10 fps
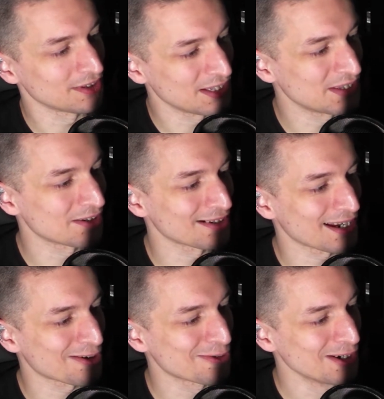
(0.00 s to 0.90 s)
in there
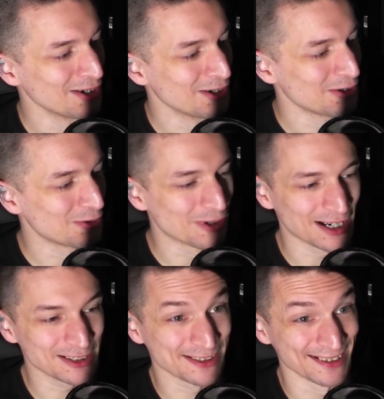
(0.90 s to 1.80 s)
now who
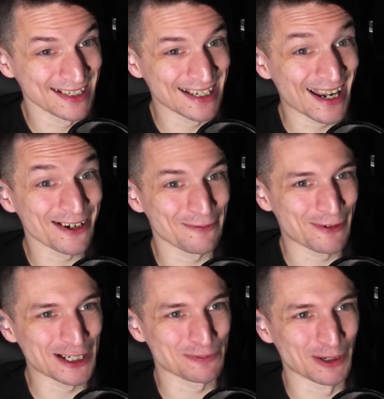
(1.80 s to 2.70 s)
I still need to add on
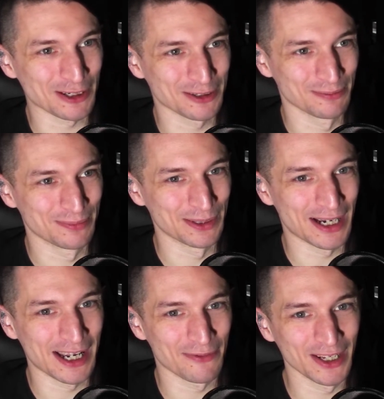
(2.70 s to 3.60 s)
Facebook, but
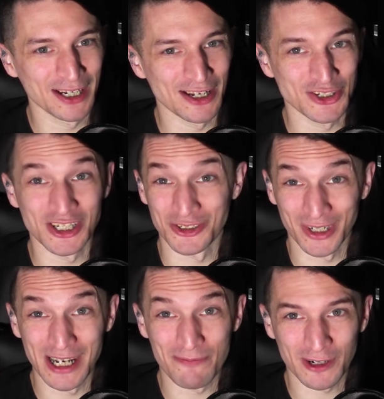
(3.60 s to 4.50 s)
I have ADHD, so I
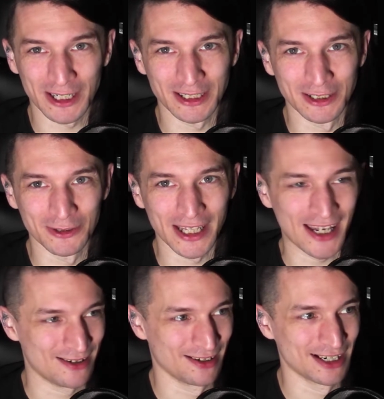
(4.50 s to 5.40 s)
keep forgetting to do that.